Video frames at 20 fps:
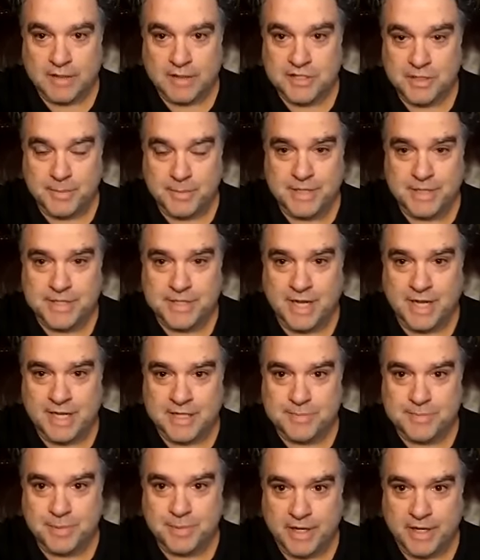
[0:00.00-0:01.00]
Some of these
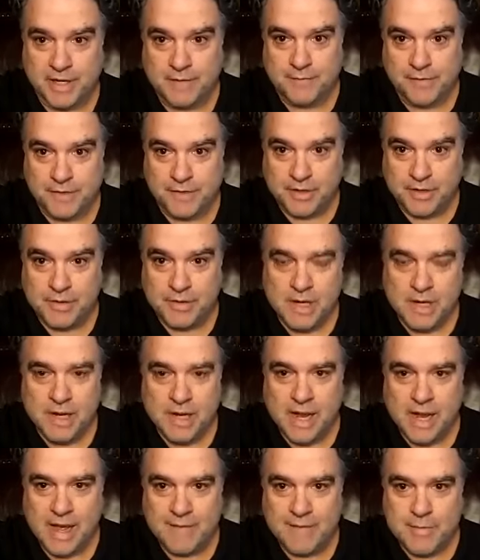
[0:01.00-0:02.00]
guys played for you.
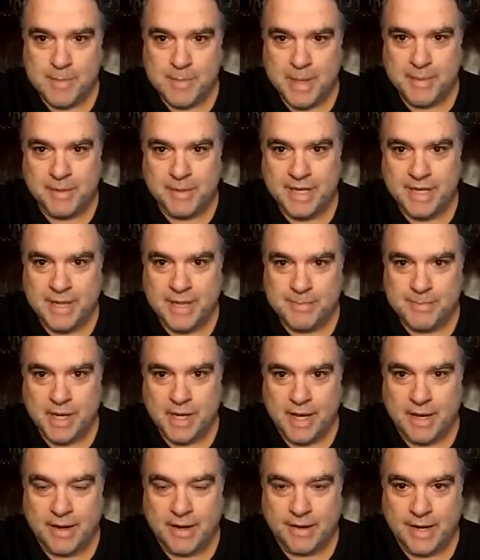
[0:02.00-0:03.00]
Have you been able to keep an
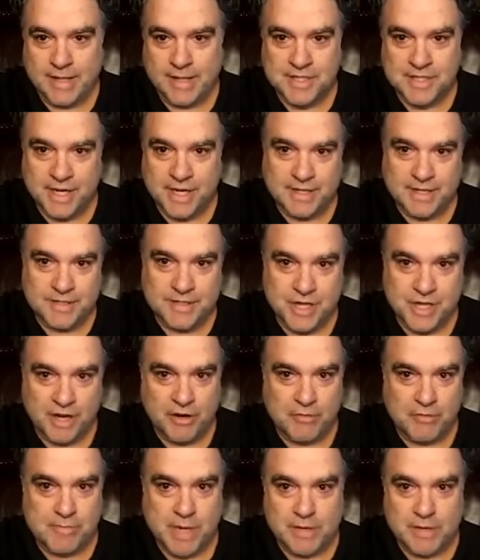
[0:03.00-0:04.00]
eye on Isaiah
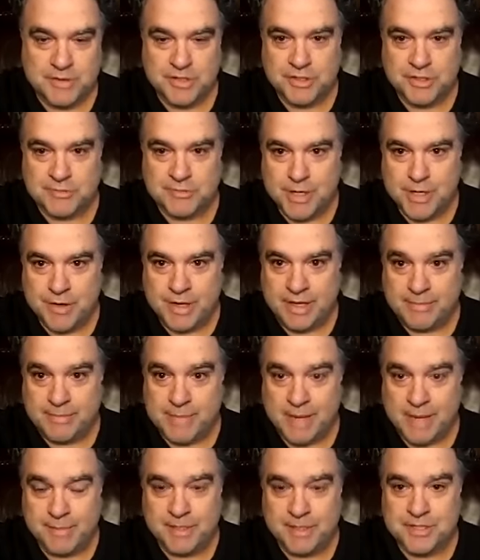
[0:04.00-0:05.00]
Joe, Moses Moody, and
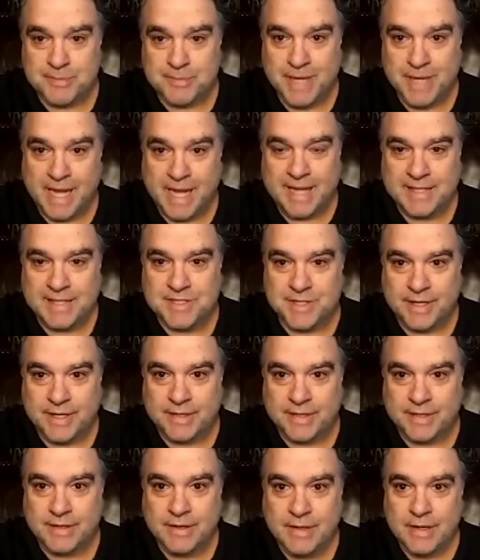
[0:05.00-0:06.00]
maybe some guys
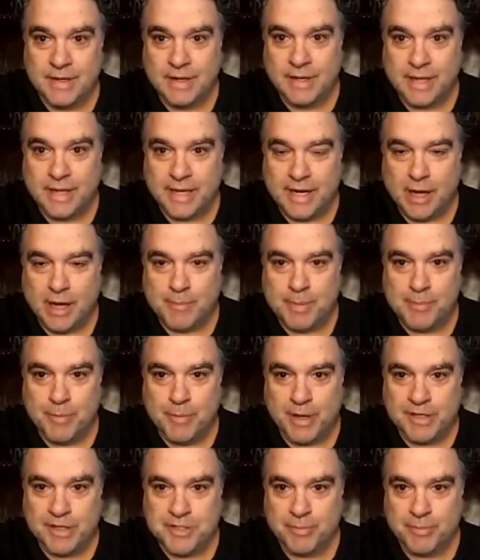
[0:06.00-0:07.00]
that can help
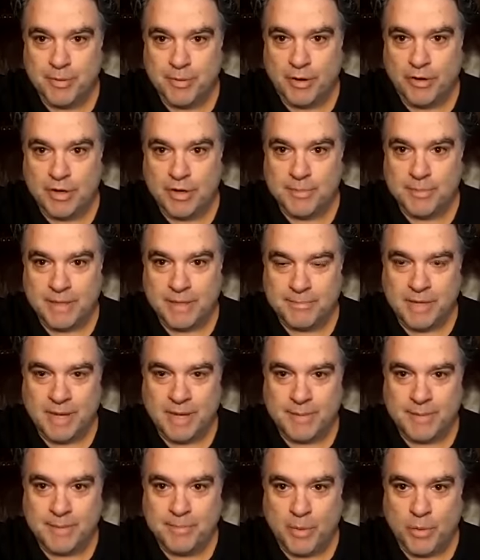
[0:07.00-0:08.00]
embrace your program like
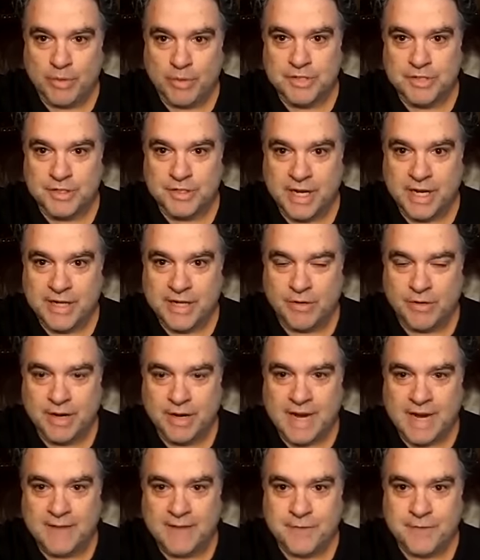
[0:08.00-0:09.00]
Bobby Portis and Daniel
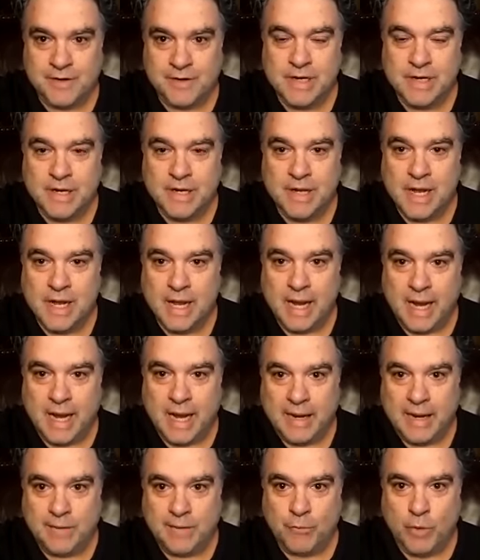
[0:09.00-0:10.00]
Gafford?
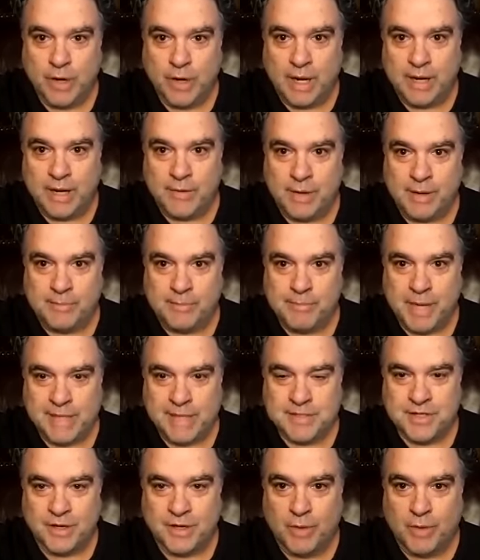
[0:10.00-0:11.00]
And
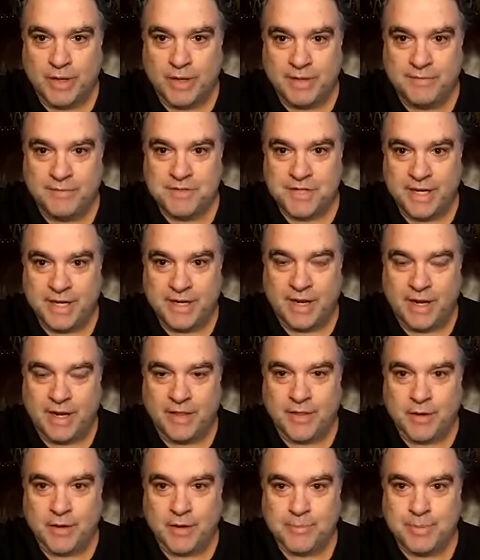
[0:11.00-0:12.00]
based on what you've seen out of
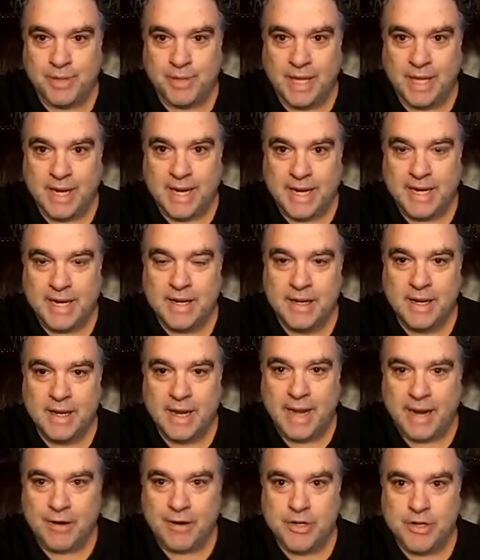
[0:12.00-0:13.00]
their play,
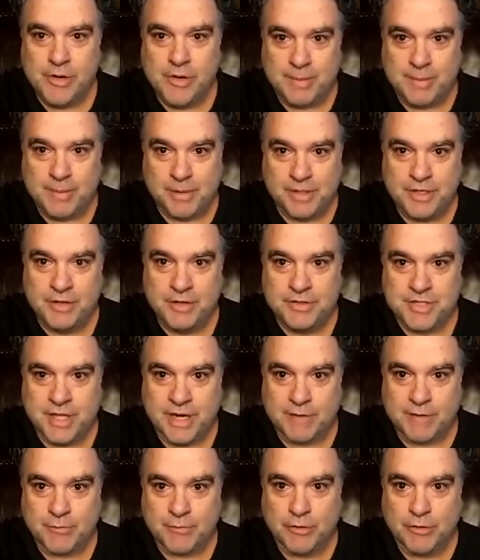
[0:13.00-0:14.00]
how are you able to use
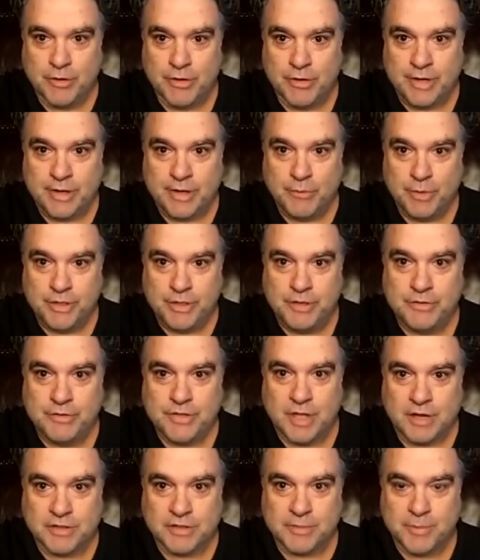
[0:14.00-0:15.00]
that in recruiting when you
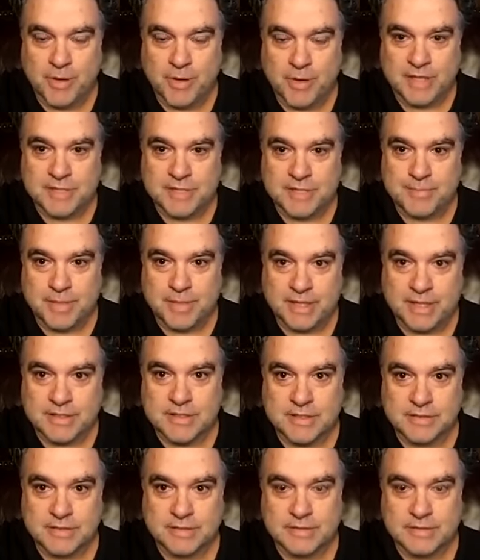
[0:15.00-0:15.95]
talk to prospects?